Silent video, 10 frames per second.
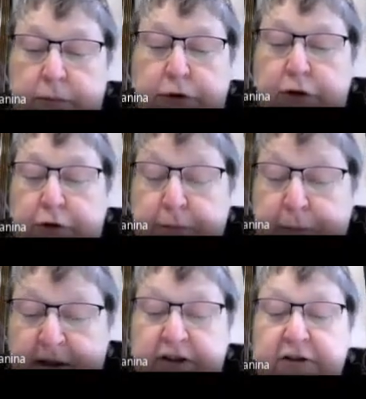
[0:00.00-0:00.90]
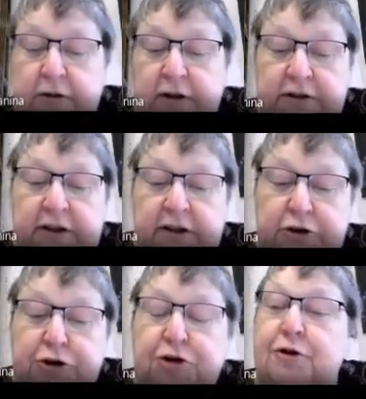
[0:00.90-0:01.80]
so in particular, they are
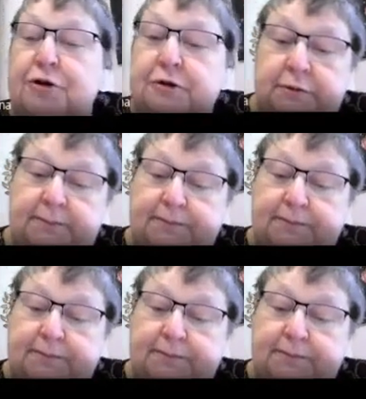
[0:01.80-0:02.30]
disjoint.